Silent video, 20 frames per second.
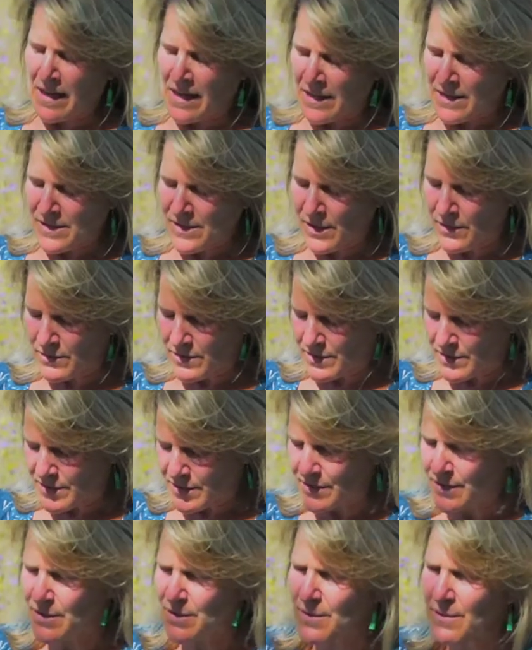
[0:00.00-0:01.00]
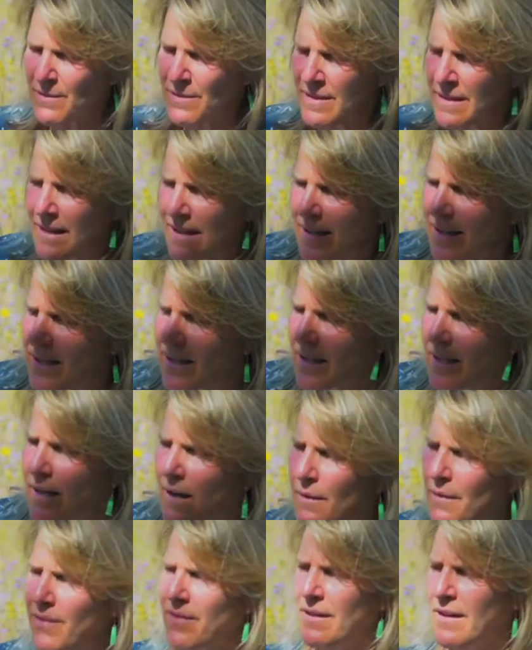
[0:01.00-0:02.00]
So do you think,
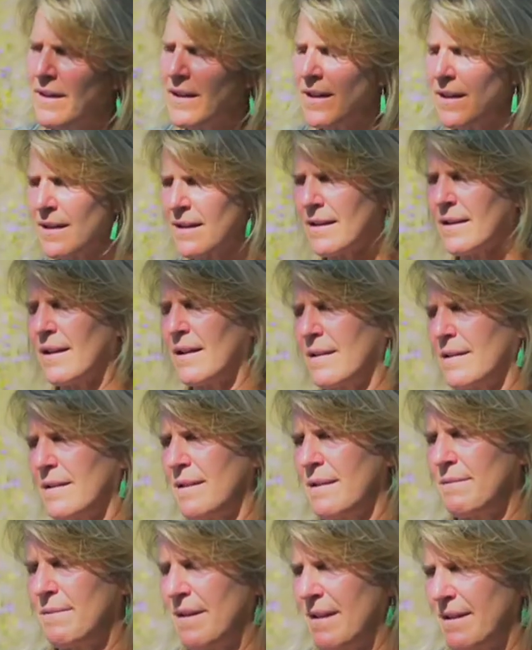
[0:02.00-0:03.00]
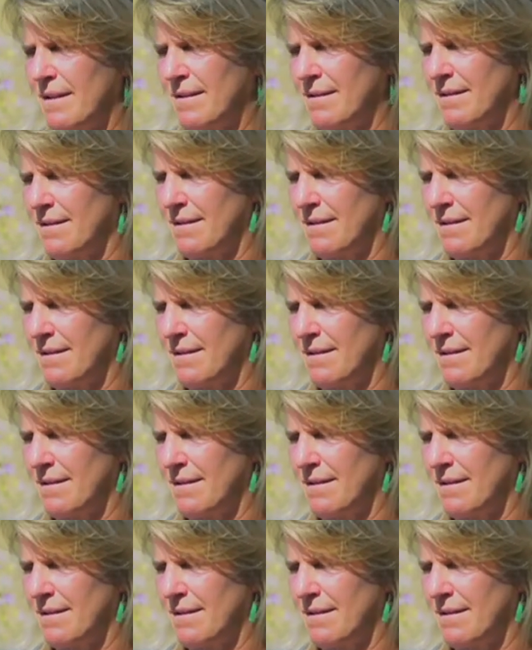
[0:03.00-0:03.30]
thinking that,